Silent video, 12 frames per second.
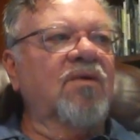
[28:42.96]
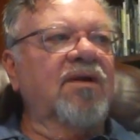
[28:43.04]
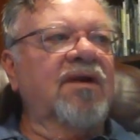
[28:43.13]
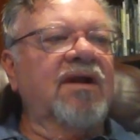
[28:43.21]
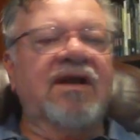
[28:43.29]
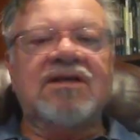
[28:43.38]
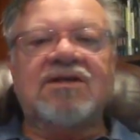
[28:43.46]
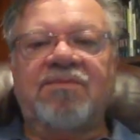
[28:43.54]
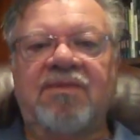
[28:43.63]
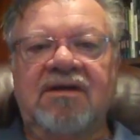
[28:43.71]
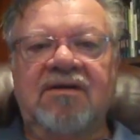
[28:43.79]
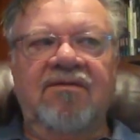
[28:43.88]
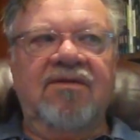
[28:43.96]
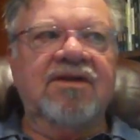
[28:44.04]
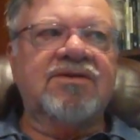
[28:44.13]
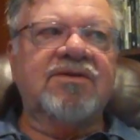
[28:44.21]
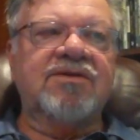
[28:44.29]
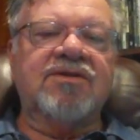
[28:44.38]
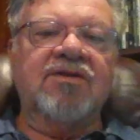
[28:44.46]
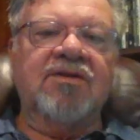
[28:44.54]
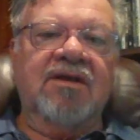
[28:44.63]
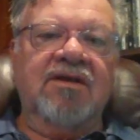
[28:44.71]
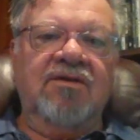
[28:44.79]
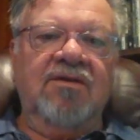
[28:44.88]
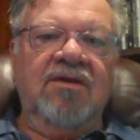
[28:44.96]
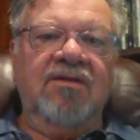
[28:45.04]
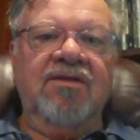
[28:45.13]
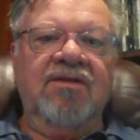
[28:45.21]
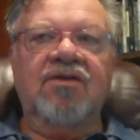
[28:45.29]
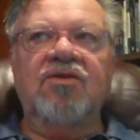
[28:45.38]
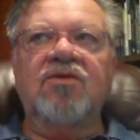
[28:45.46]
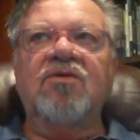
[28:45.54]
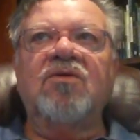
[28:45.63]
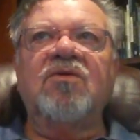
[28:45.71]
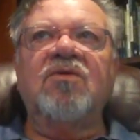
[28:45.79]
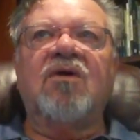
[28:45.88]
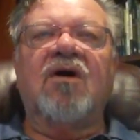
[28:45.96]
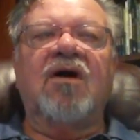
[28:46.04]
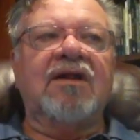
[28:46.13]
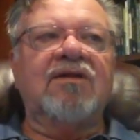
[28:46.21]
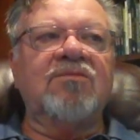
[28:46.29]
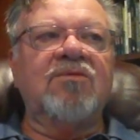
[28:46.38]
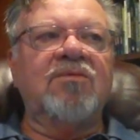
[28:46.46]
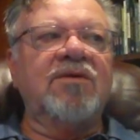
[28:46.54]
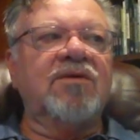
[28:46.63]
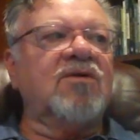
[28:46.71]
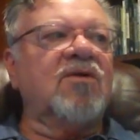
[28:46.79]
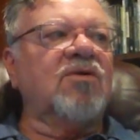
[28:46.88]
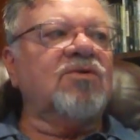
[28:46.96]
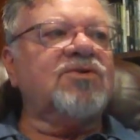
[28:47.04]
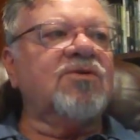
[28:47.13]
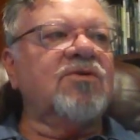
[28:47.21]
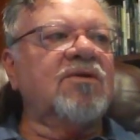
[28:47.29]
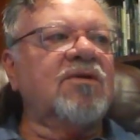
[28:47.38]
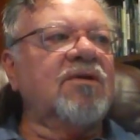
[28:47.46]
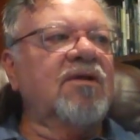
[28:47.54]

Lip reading: One aspect of this is the new automobile culture,